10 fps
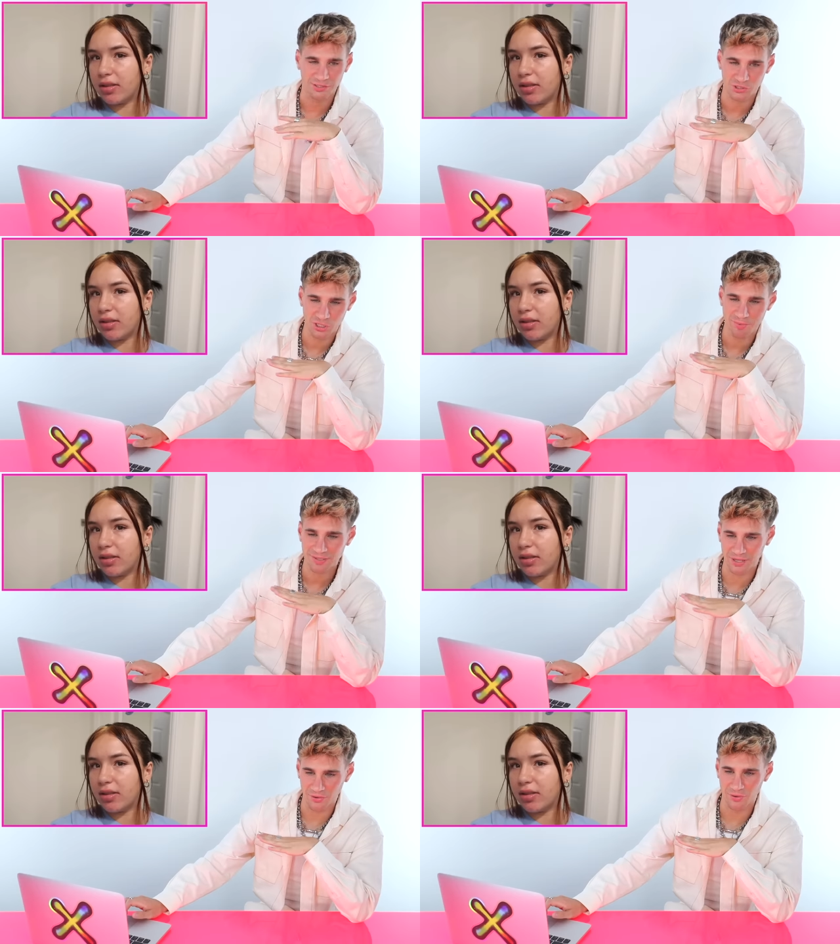Speaker 1: this should have been
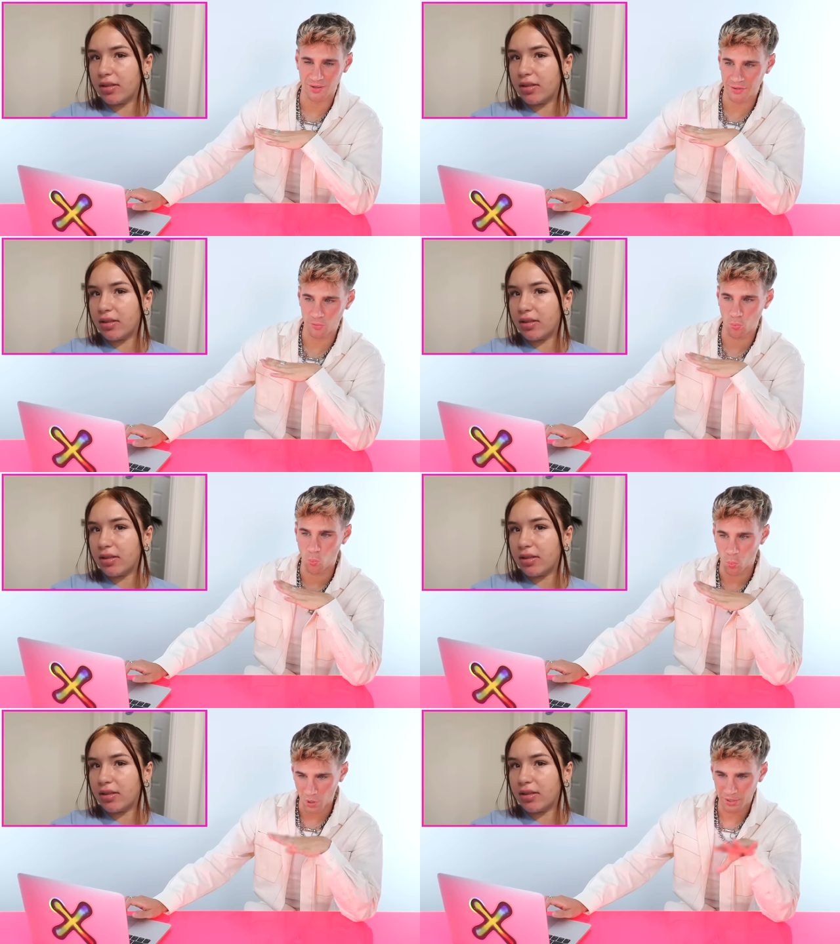done
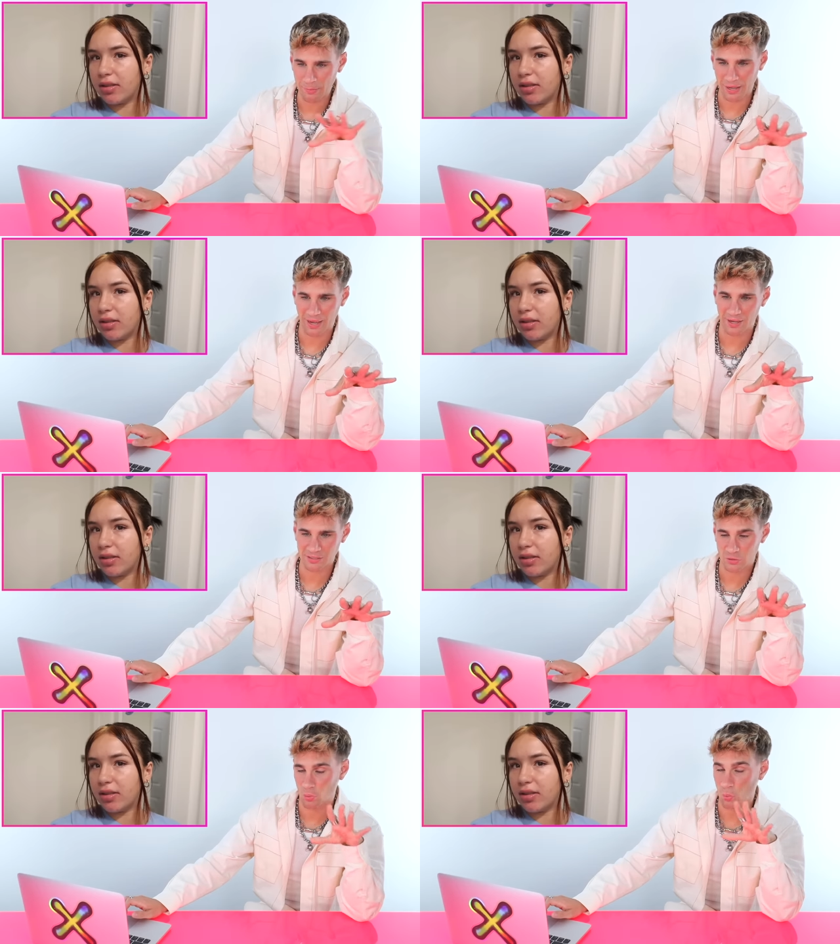in one
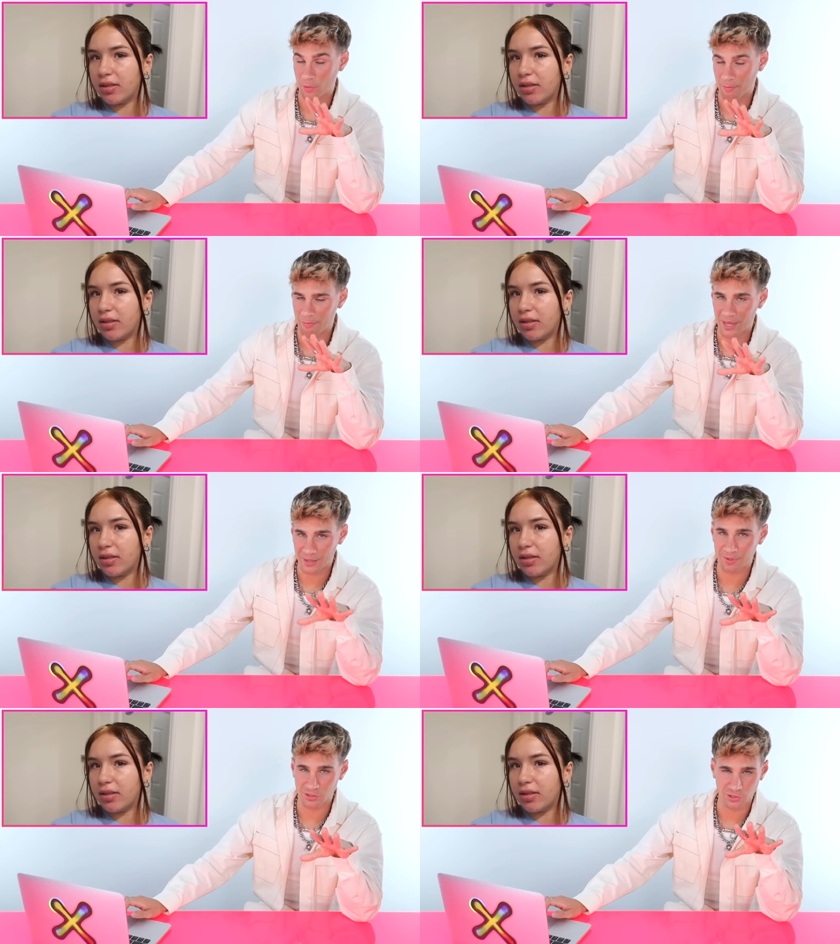pass or
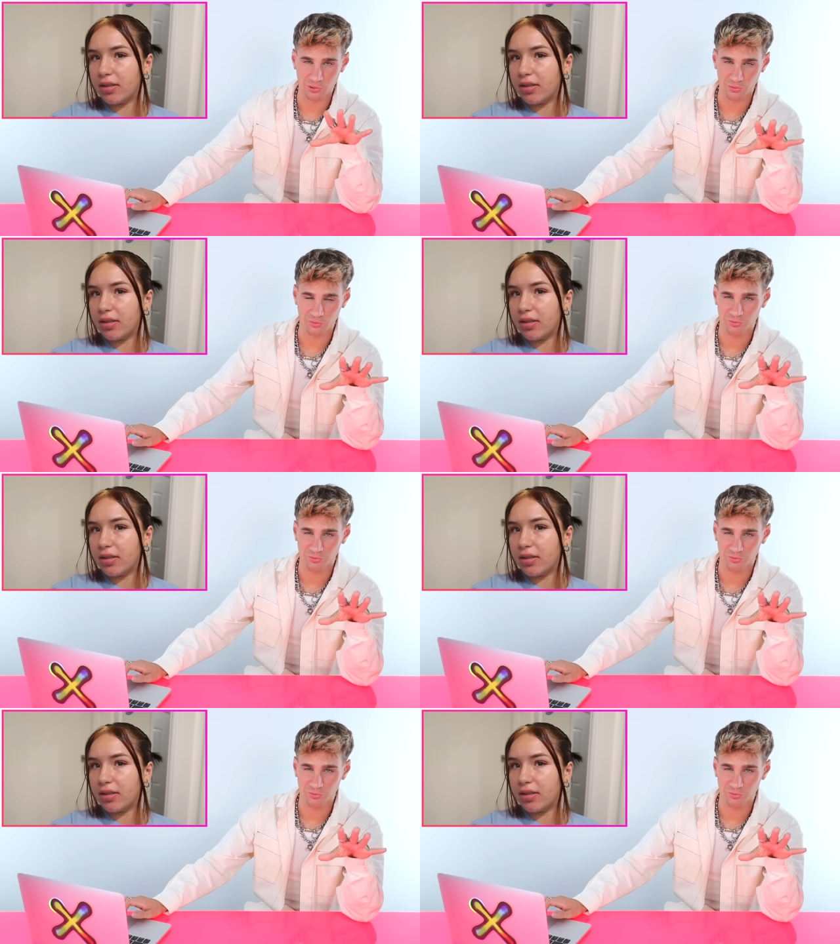maybe two.